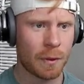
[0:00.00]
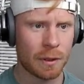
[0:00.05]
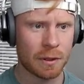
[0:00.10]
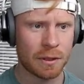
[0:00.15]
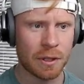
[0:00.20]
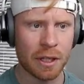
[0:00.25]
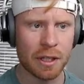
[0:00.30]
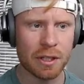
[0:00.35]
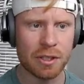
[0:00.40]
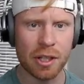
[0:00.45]

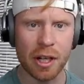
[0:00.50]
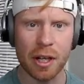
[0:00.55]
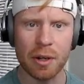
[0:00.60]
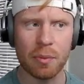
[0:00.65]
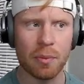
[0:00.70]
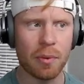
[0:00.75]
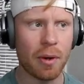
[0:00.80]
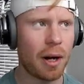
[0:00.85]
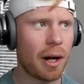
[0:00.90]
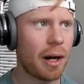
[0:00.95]

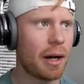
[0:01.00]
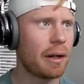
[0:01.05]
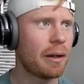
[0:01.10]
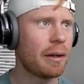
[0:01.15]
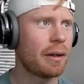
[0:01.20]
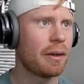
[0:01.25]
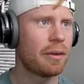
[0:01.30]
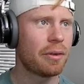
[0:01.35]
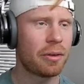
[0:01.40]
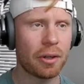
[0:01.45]
TJ Watt,
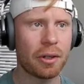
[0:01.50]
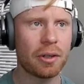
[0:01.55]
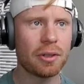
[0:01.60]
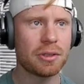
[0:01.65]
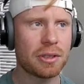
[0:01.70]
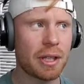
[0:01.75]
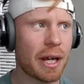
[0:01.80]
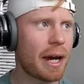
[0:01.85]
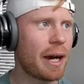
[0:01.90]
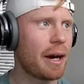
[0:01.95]
third
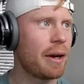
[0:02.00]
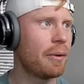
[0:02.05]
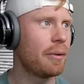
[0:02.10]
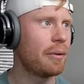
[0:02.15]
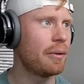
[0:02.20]
down.